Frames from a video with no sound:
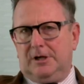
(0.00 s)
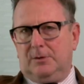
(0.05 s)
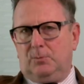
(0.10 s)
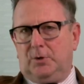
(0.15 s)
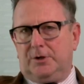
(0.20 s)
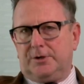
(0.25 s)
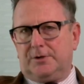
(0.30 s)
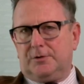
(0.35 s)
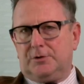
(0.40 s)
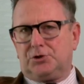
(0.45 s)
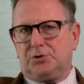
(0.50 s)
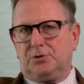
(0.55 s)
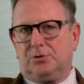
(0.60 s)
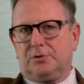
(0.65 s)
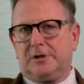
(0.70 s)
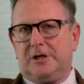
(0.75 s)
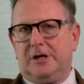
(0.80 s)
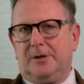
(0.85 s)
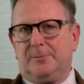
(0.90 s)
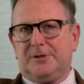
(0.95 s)
And what are the
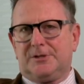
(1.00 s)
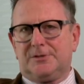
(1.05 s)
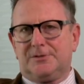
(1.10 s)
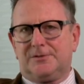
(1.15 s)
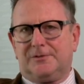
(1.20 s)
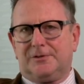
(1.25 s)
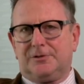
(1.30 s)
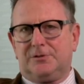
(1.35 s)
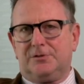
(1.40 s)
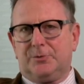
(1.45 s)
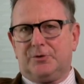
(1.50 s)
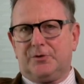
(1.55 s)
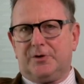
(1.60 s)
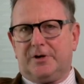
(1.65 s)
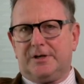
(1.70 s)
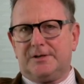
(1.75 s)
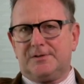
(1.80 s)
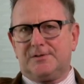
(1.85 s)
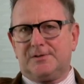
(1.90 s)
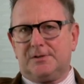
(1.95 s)
shortcomings for human
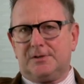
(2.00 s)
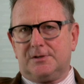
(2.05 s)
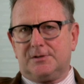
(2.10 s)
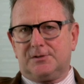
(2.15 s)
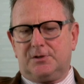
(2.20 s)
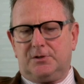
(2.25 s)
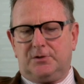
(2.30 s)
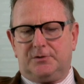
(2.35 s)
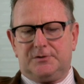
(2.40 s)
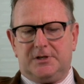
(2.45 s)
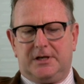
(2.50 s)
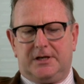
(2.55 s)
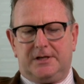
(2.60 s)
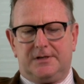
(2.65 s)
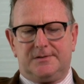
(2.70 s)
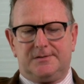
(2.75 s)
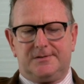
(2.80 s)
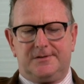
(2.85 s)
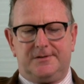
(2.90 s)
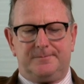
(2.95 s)
rights in this
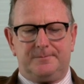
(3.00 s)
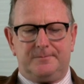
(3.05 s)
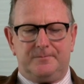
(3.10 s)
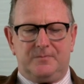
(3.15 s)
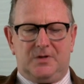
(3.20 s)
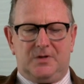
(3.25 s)
context?